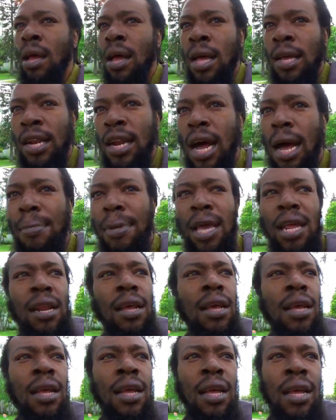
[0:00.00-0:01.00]
You know what I mean?
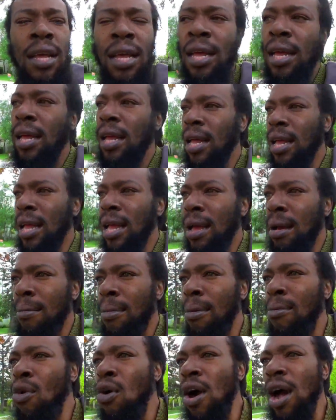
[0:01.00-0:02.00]

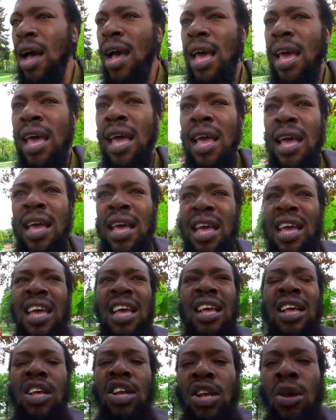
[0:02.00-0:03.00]
But boy,
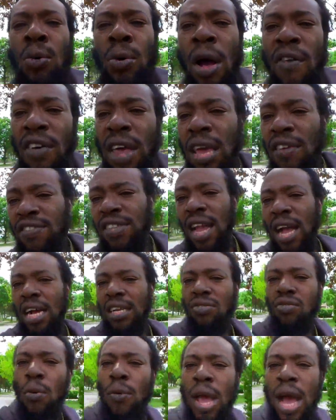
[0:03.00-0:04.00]
we have to give thanks
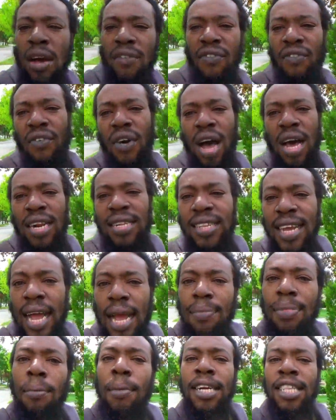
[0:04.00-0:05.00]
for what we have all the
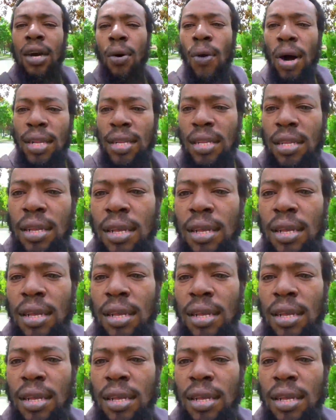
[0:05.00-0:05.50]
time, no matter what.